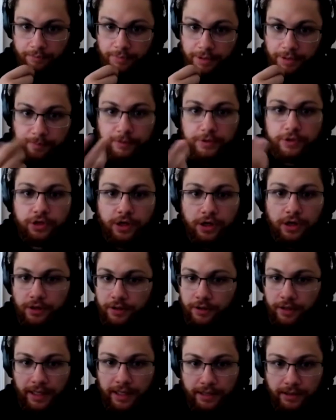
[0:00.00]
People
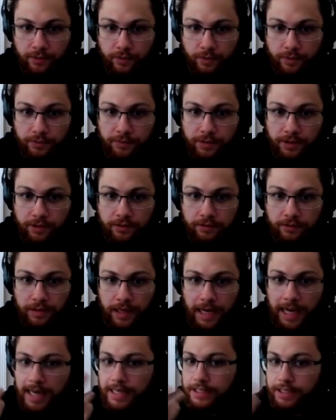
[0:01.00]
started connecting with me,
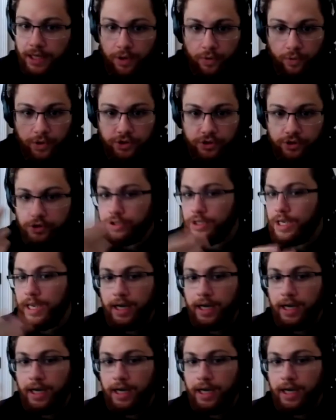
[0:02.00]
asking questions.